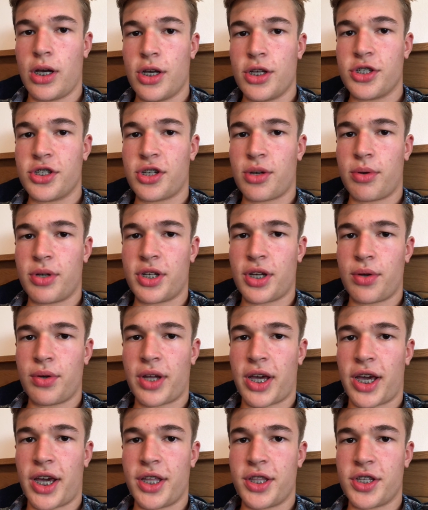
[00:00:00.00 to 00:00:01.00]
So, I don't
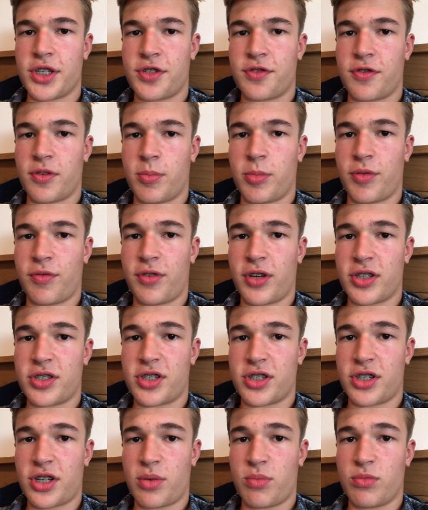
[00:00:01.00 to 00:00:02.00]
hate this film. In fact,
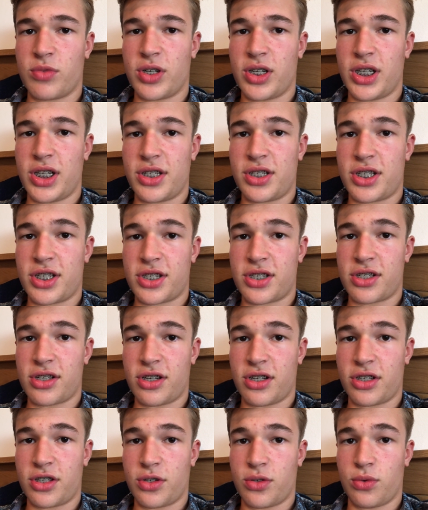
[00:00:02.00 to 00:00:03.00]
I don't really
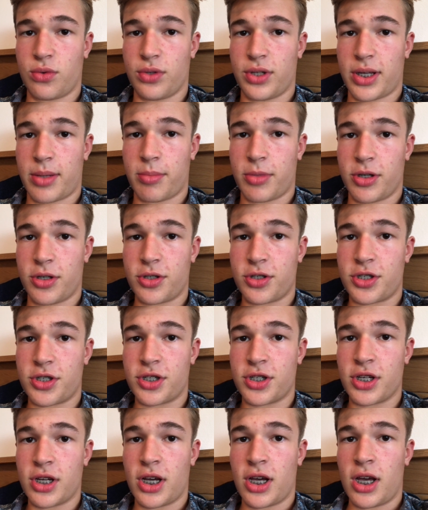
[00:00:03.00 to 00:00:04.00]
dislike it all that
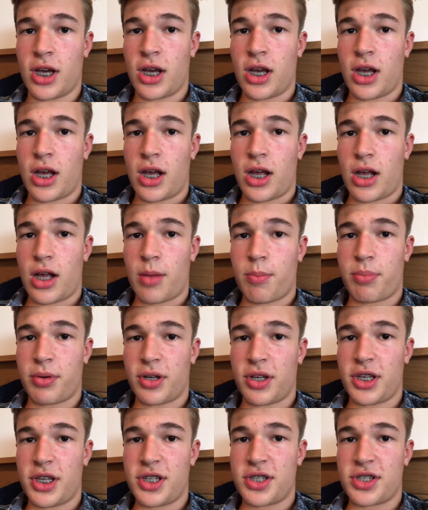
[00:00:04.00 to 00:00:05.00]
much.
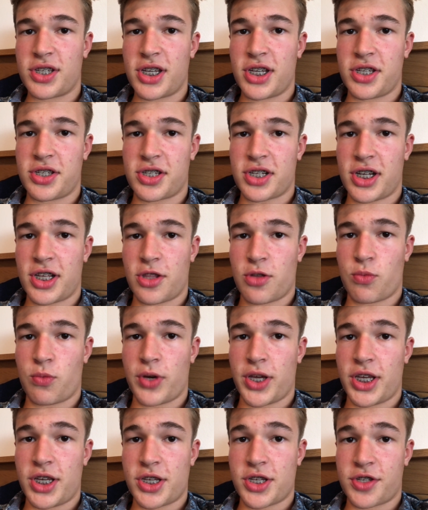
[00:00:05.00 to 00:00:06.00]
But it's easily the
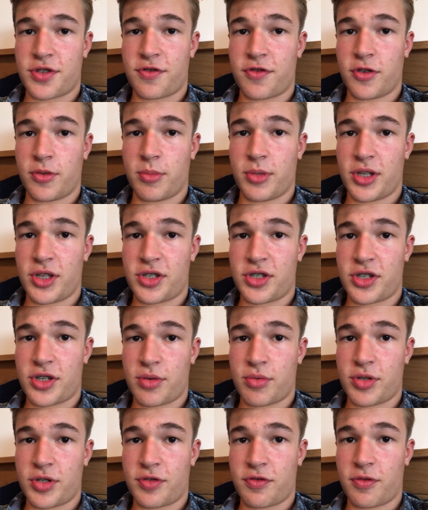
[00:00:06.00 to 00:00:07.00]
weakest film in the
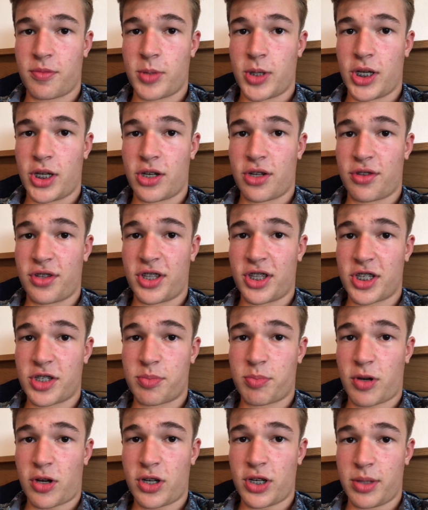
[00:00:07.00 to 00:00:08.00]
series for me, and I think that's
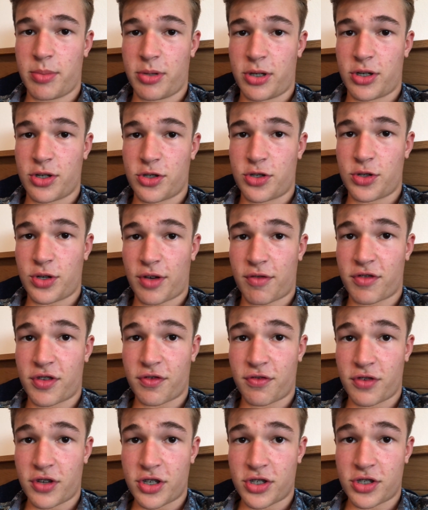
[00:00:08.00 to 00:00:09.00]
partly because you have
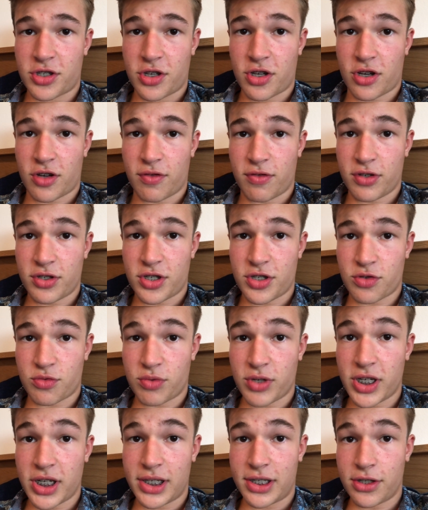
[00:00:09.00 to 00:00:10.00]
the first half, which is
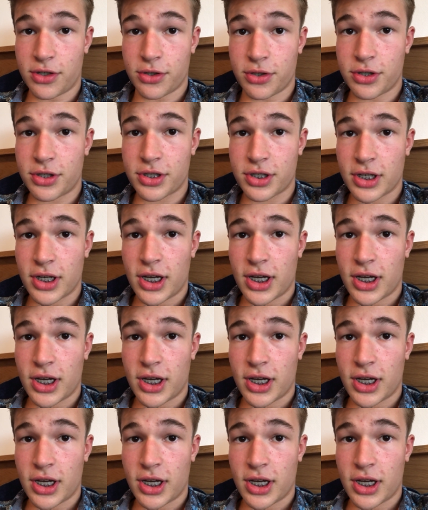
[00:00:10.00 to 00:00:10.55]
really good,